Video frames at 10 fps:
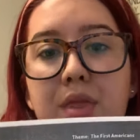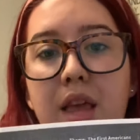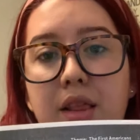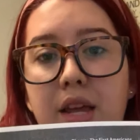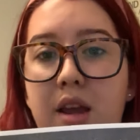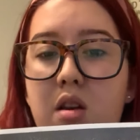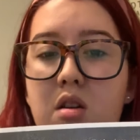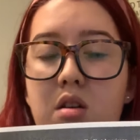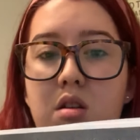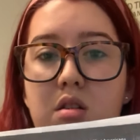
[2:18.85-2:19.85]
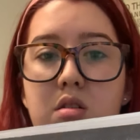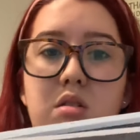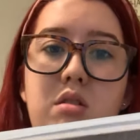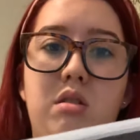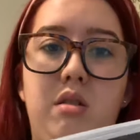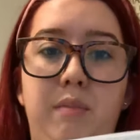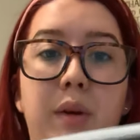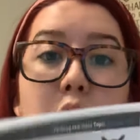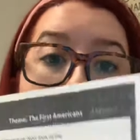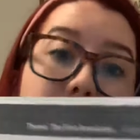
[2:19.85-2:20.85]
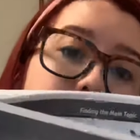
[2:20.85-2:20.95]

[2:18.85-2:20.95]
that they in order